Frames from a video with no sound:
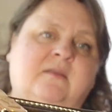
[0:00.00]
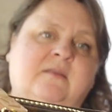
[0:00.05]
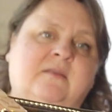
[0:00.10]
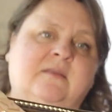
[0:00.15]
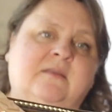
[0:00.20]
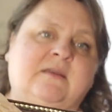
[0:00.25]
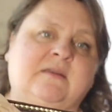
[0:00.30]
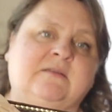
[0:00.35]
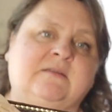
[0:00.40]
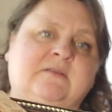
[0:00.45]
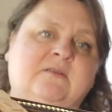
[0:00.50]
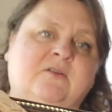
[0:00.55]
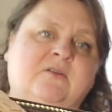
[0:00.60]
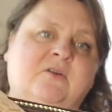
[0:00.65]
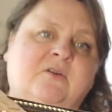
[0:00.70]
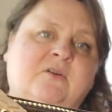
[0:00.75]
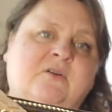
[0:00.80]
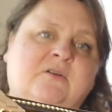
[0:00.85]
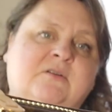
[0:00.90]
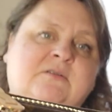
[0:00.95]
These
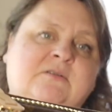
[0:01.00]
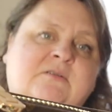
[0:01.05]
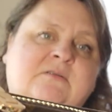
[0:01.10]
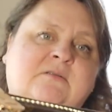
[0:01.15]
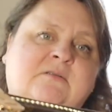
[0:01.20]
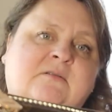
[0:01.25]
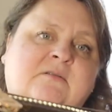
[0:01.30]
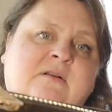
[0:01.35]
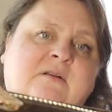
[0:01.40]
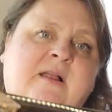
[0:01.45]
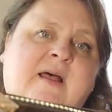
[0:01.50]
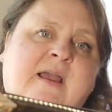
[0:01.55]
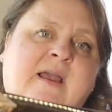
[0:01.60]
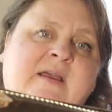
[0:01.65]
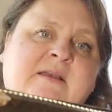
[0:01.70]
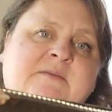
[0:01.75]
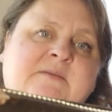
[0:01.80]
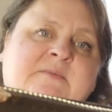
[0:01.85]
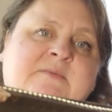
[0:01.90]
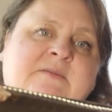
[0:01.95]
hooks,
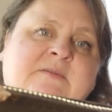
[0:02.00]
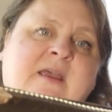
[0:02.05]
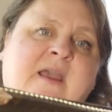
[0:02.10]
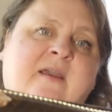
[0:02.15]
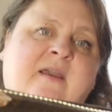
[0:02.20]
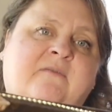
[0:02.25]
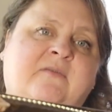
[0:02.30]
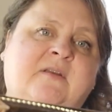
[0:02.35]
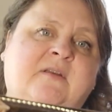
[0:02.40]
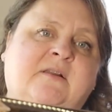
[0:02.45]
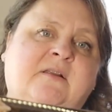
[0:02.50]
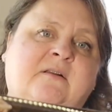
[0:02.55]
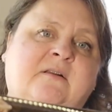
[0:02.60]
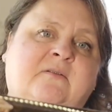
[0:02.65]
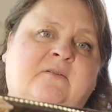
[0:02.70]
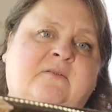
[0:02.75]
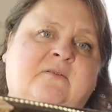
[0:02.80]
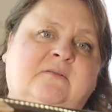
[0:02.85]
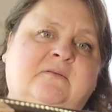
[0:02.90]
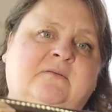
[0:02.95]
clasps, have the
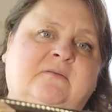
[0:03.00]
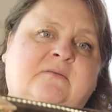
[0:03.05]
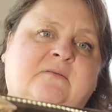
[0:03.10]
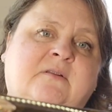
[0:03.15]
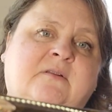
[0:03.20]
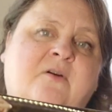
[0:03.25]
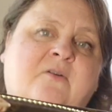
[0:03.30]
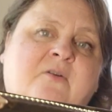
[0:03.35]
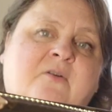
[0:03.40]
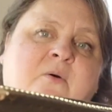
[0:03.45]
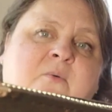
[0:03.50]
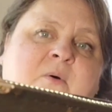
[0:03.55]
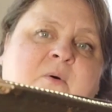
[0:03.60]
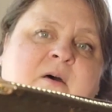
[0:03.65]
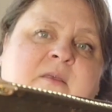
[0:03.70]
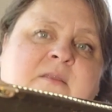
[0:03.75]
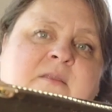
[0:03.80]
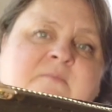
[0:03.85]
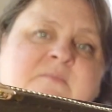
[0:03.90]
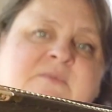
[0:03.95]
little logo
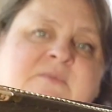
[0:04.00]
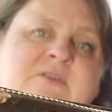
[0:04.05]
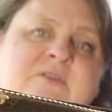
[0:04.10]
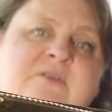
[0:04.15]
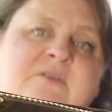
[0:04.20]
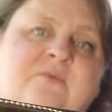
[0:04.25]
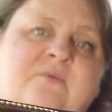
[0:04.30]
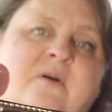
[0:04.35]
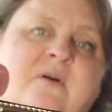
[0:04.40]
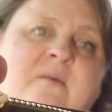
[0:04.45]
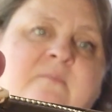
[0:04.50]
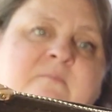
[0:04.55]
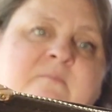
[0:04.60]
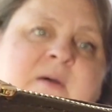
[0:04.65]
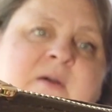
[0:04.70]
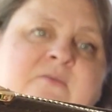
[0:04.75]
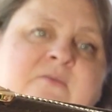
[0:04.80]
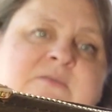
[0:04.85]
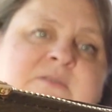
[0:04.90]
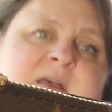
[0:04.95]
on them too, on
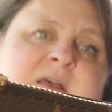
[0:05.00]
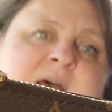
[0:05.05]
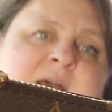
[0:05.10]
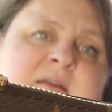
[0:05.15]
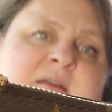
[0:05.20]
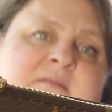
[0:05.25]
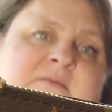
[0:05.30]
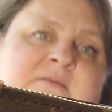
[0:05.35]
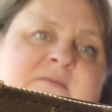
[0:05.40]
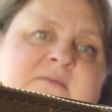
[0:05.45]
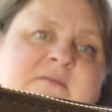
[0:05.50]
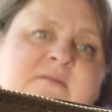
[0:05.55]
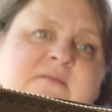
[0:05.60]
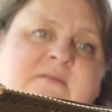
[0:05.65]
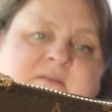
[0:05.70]
both sides.